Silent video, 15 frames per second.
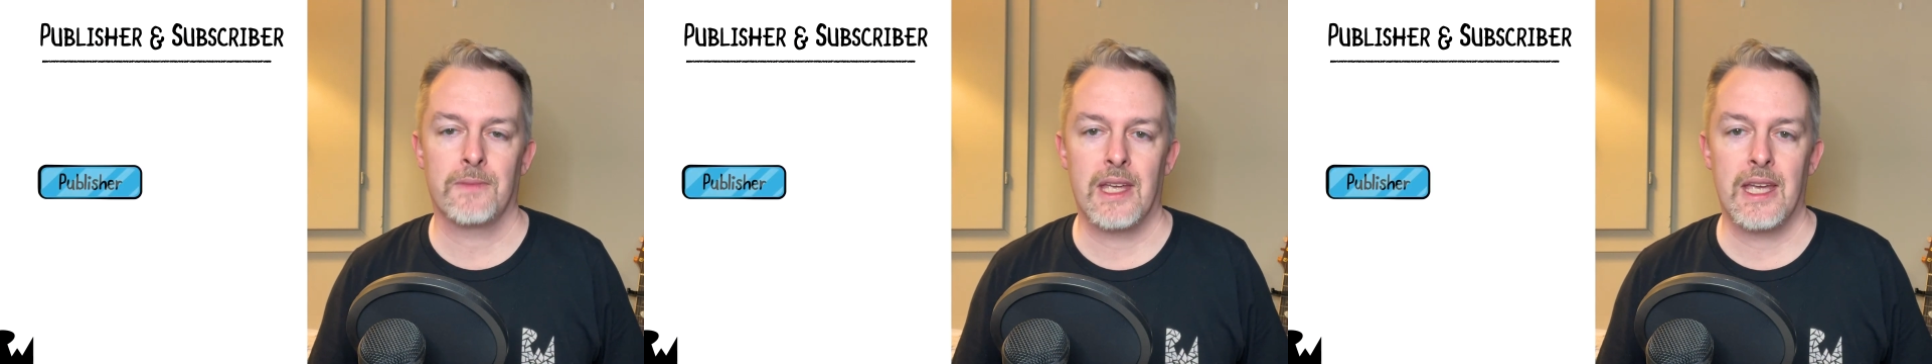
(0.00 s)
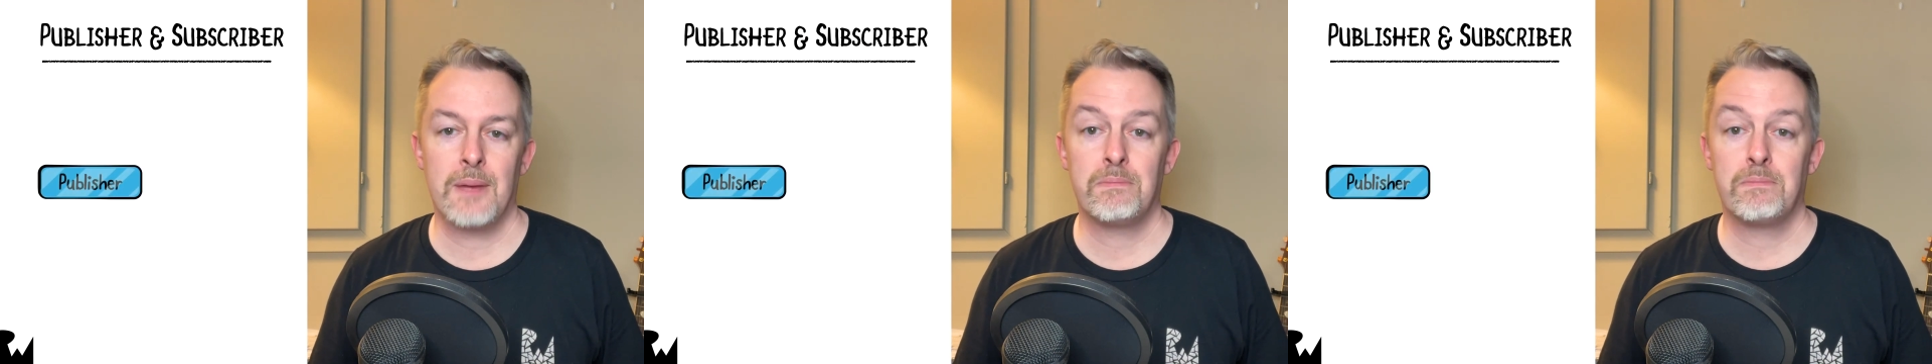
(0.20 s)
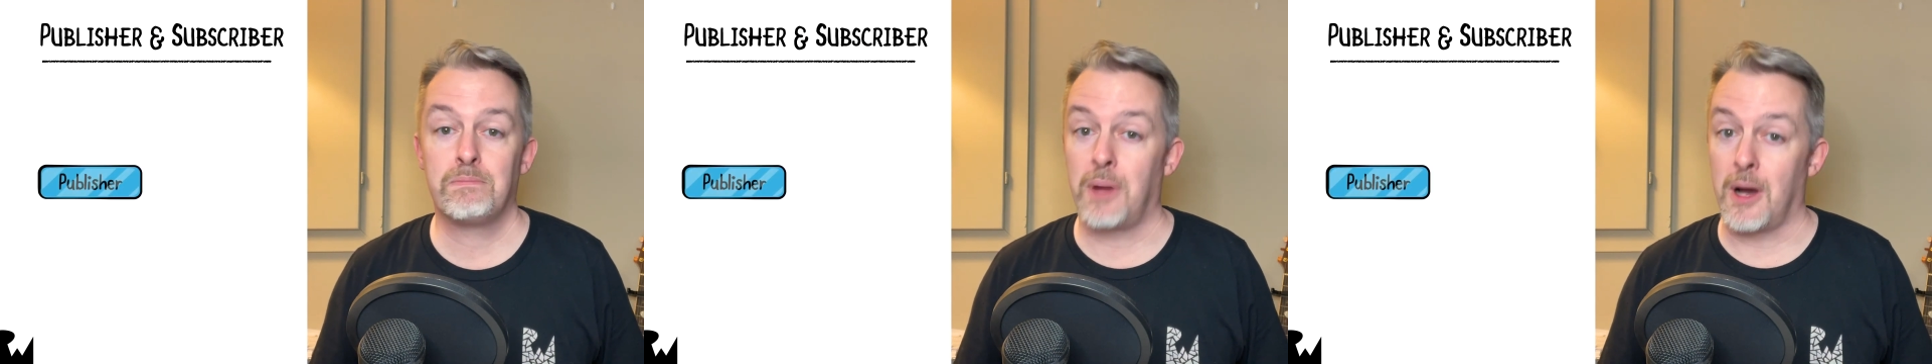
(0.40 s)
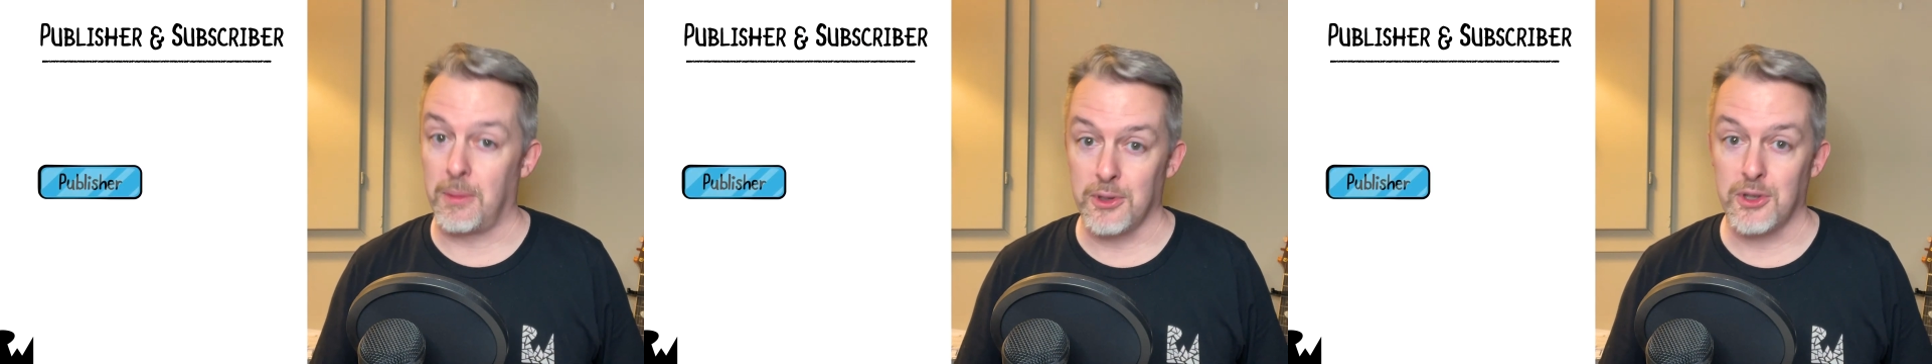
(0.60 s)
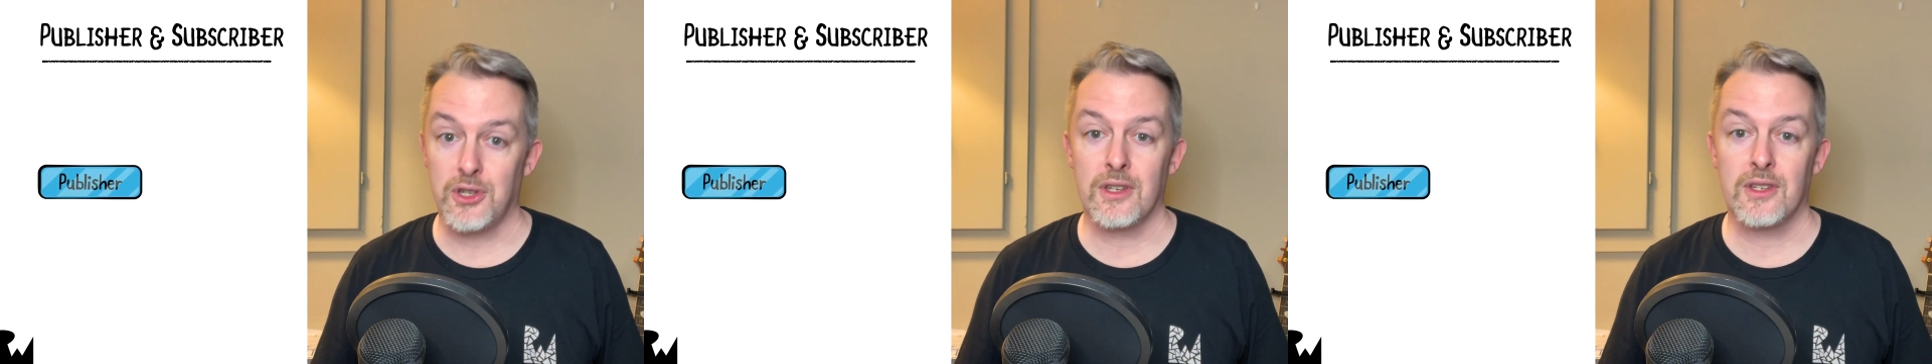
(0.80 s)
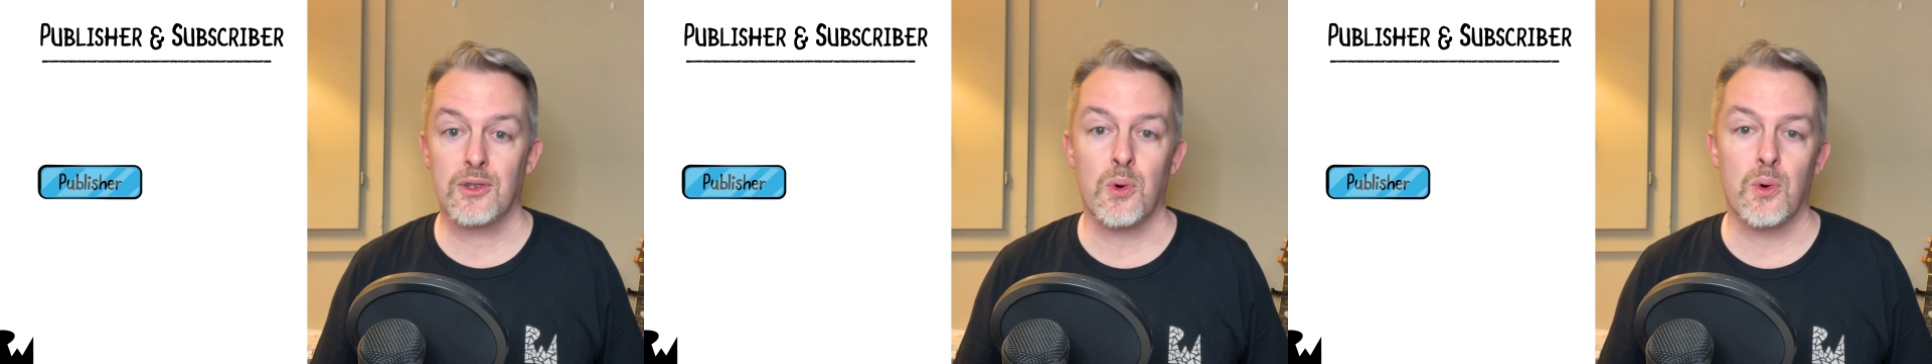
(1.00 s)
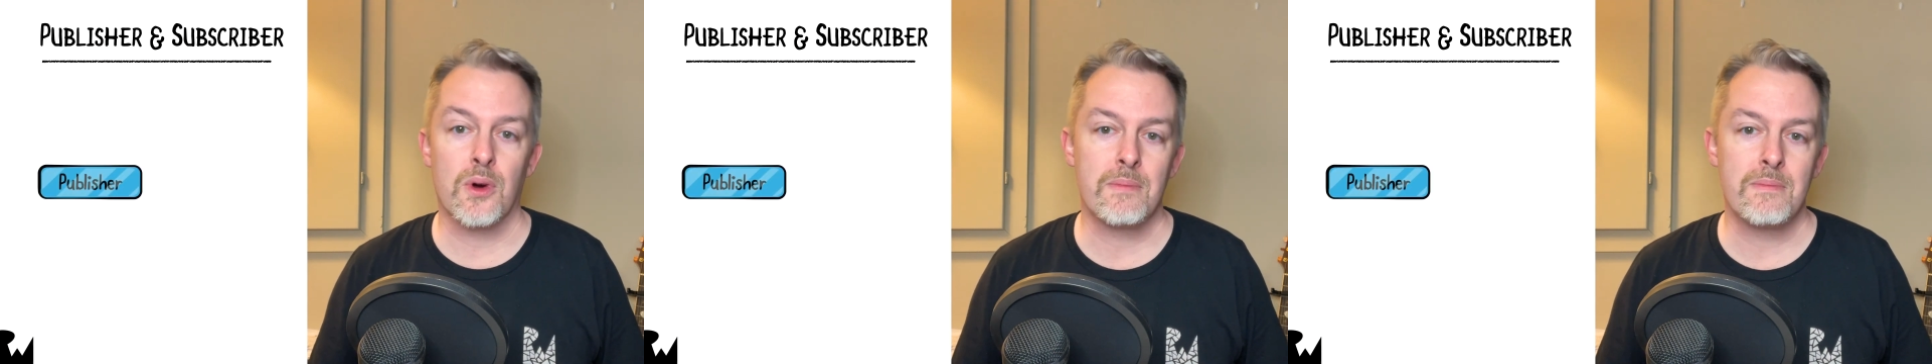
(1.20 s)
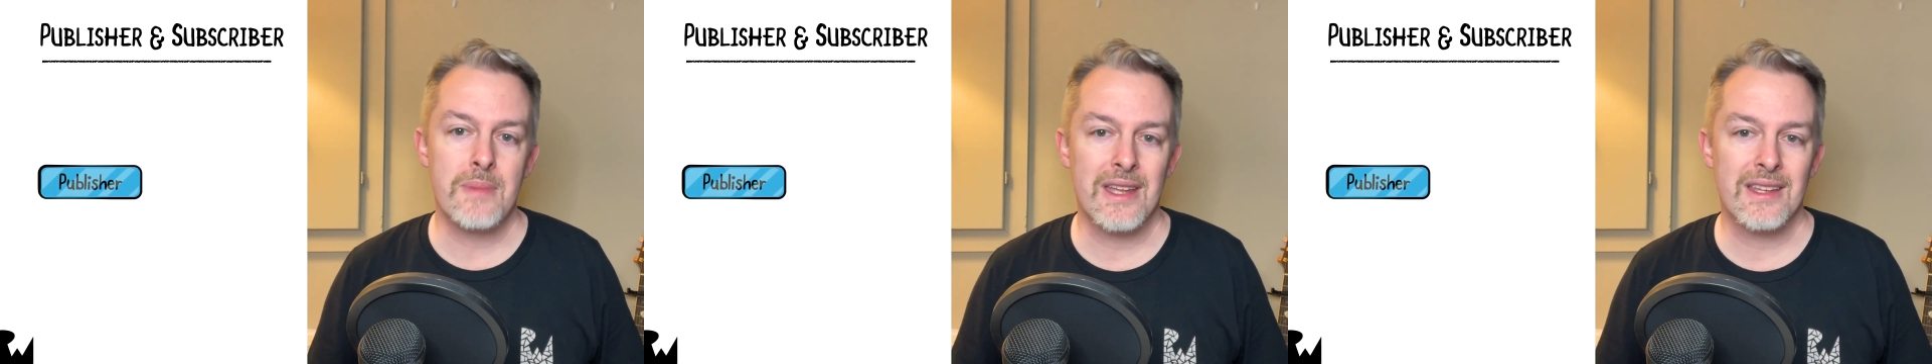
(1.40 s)
It publishes or
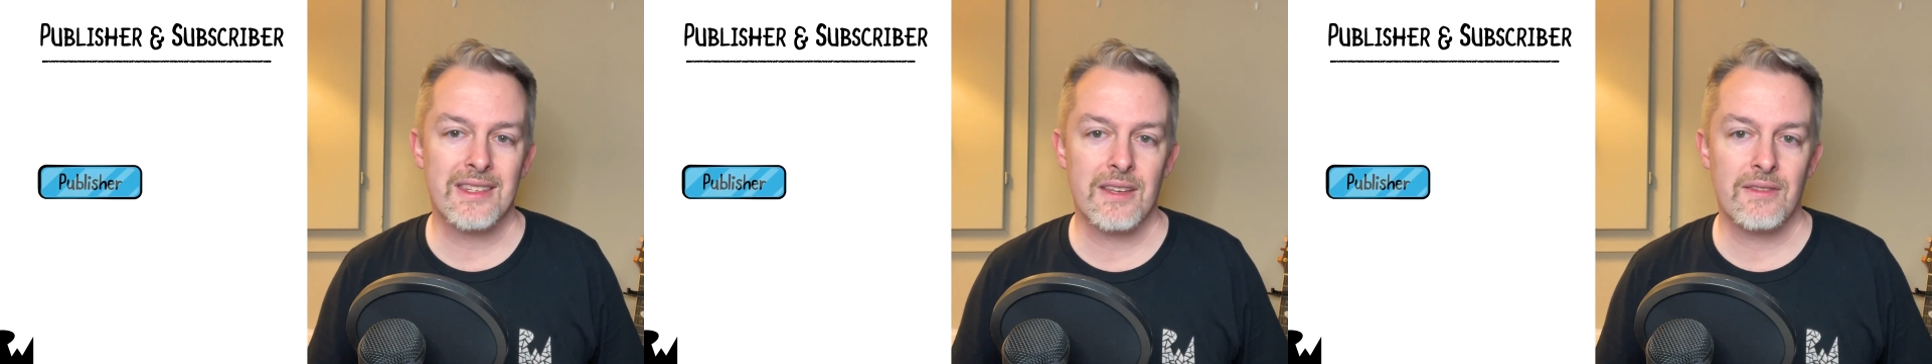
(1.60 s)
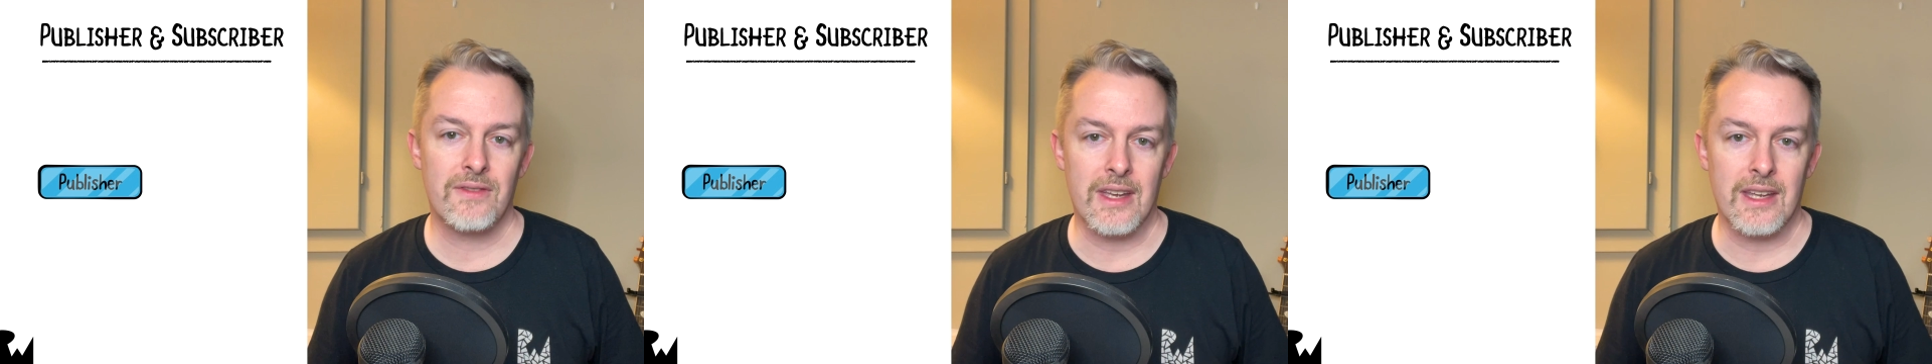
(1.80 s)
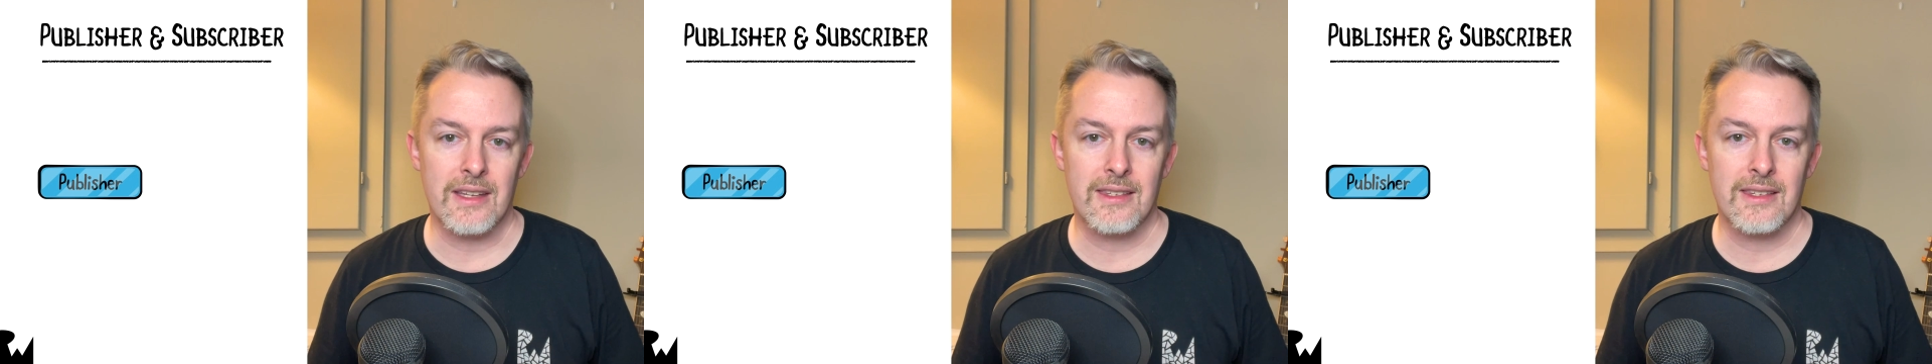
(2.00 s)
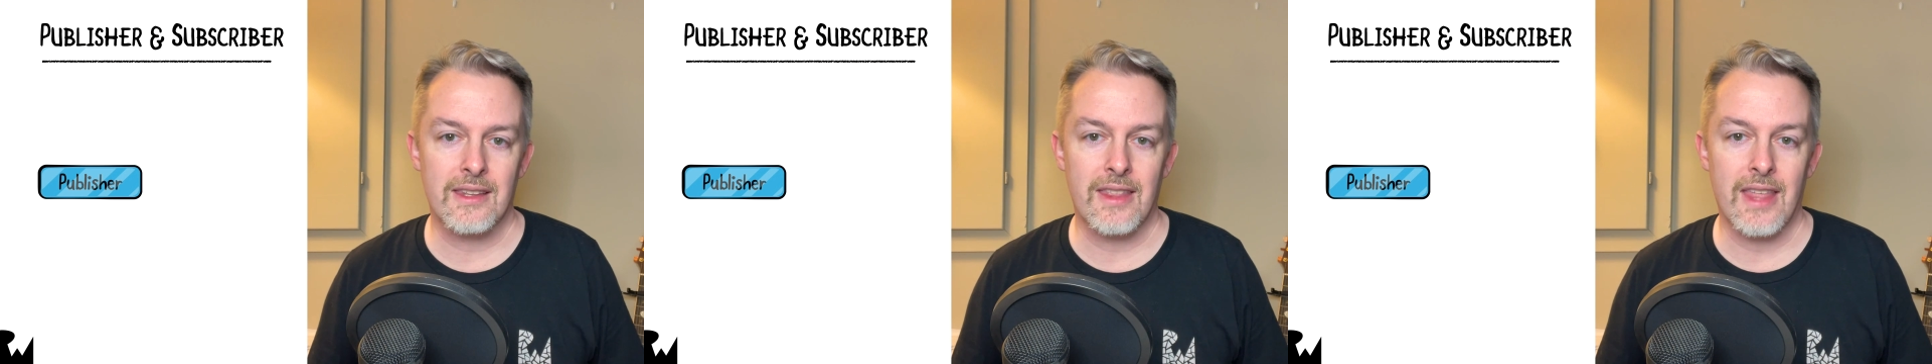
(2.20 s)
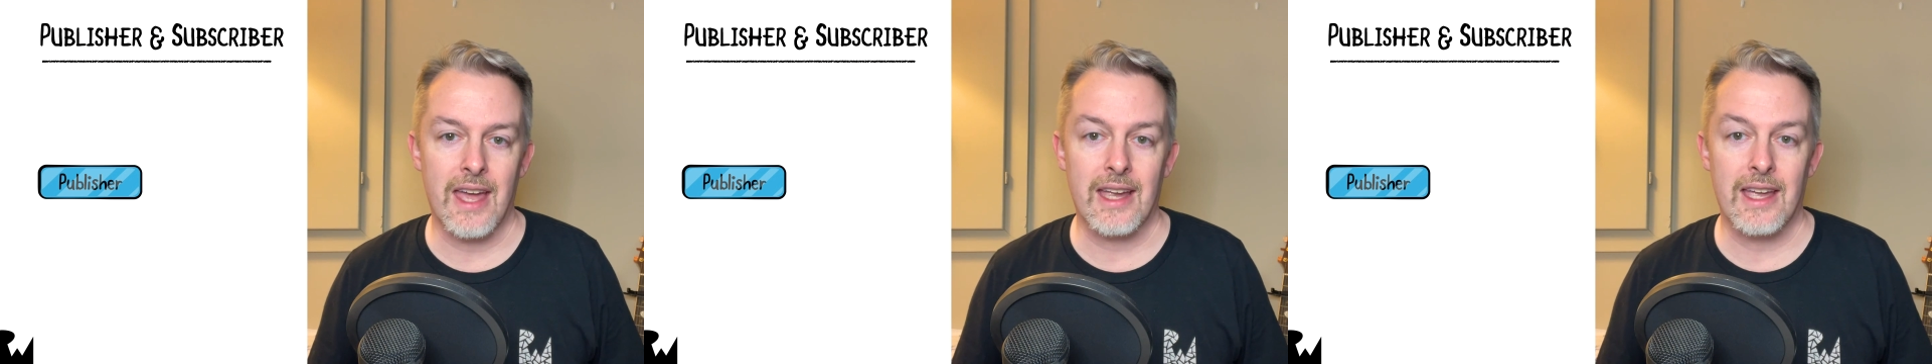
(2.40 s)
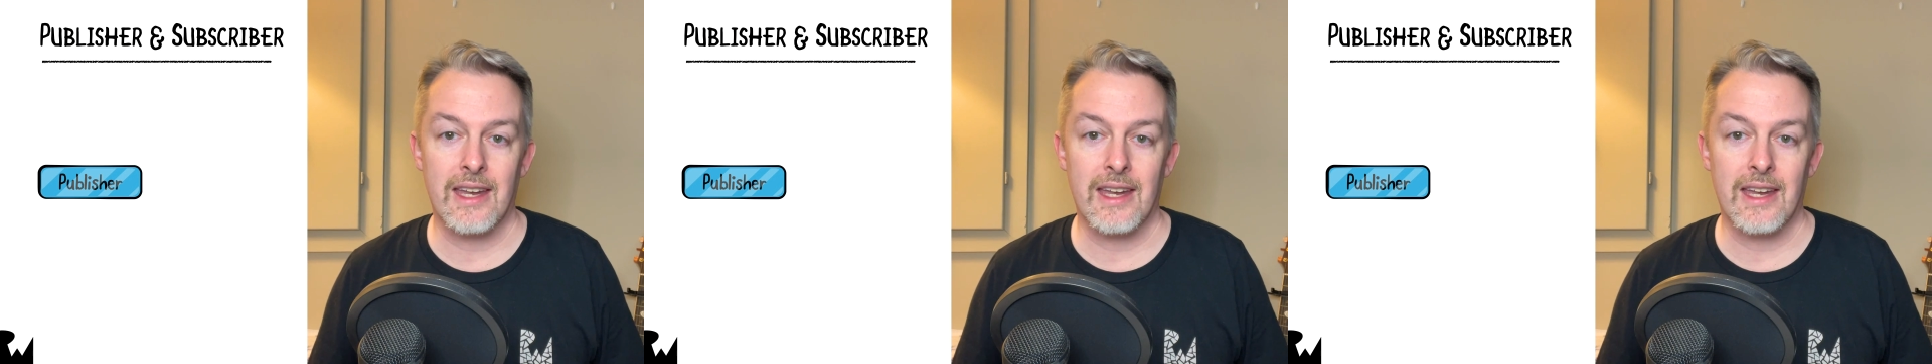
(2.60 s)
emits events that